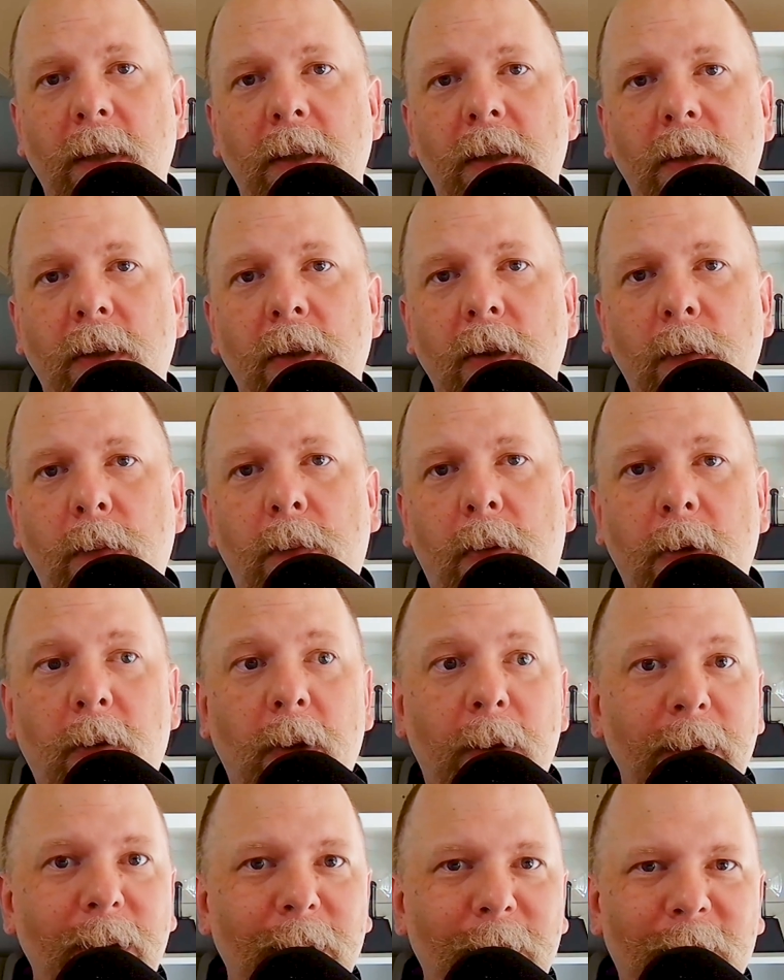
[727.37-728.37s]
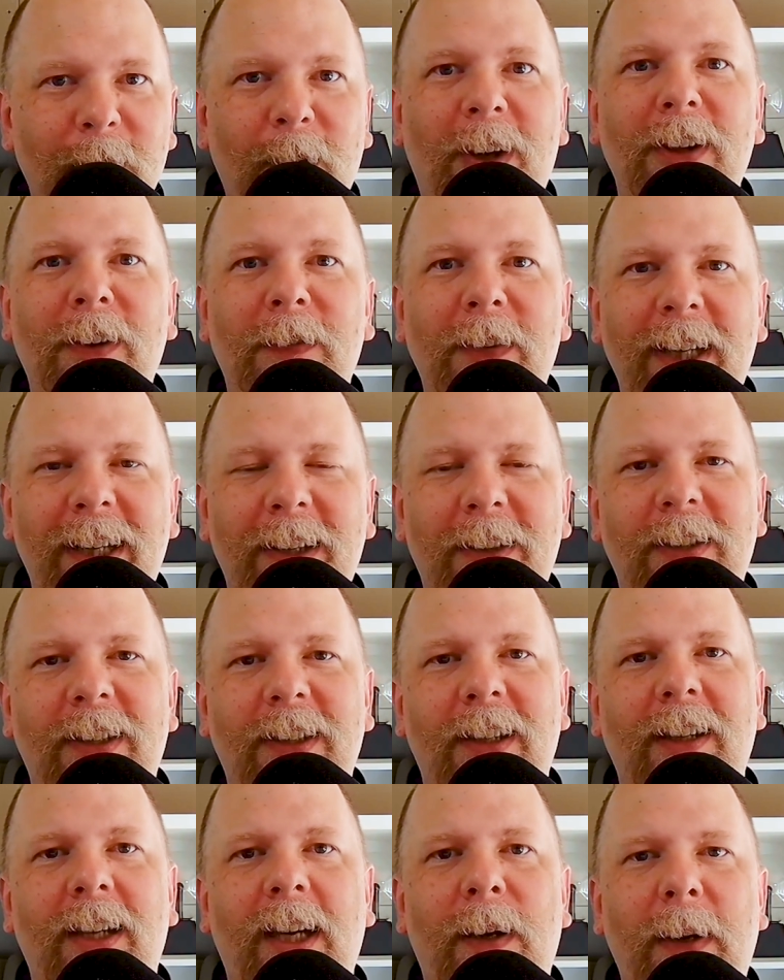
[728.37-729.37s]
new book reviews or other videos
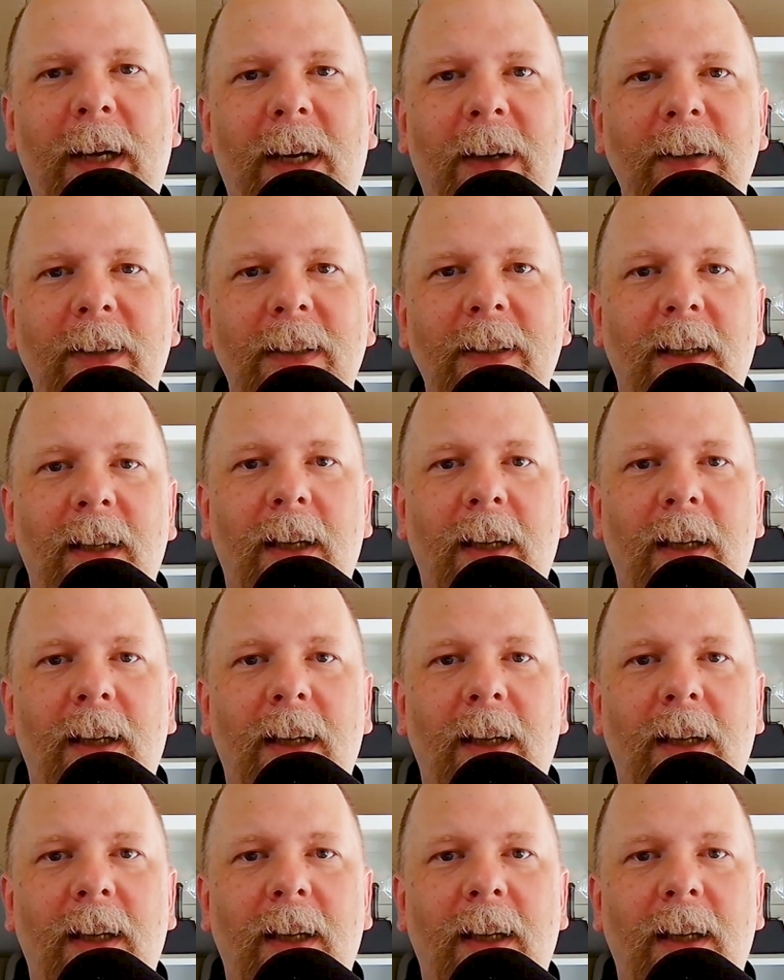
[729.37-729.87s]
come out.